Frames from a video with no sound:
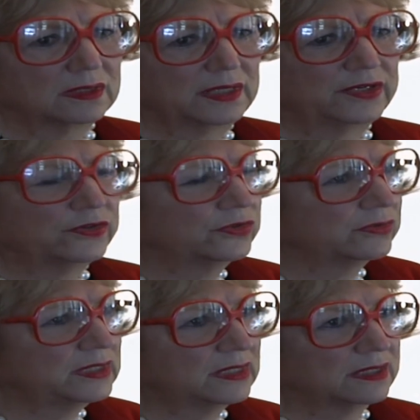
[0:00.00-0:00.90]
inner
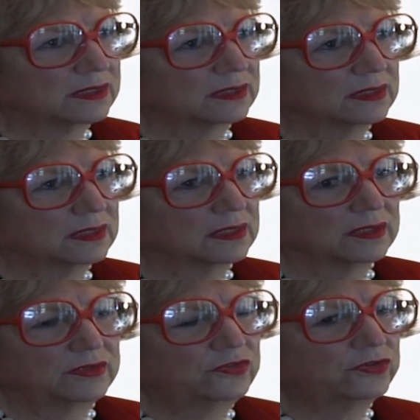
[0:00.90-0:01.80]
grit.
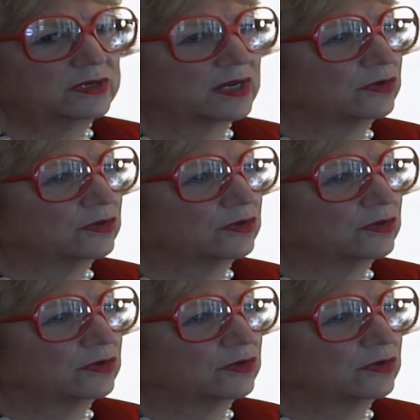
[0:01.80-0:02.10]
These are not